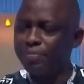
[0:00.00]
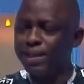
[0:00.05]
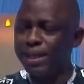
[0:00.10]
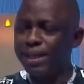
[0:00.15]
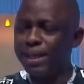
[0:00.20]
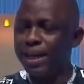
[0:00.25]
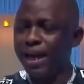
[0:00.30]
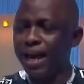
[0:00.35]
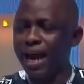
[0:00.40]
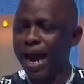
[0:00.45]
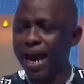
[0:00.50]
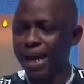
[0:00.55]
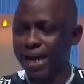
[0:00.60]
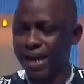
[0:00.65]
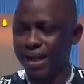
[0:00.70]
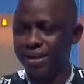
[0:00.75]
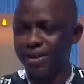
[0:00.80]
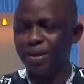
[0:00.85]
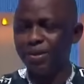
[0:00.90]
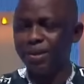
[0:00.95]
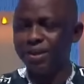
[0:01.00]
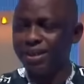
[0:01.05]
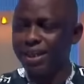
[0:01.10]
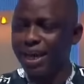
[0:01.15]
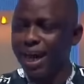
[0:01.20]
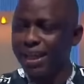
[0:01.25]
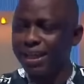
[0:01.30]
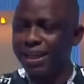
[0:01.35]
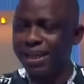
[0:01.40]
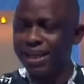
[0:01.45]
me, I cannot
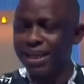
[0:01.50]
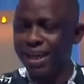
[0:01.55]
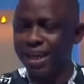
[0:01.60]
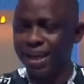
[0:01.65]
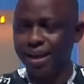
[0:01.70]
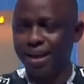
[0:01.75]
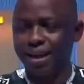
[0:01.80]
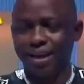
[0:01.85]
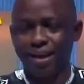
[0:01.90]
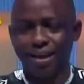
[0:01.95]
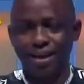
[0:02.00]
stand here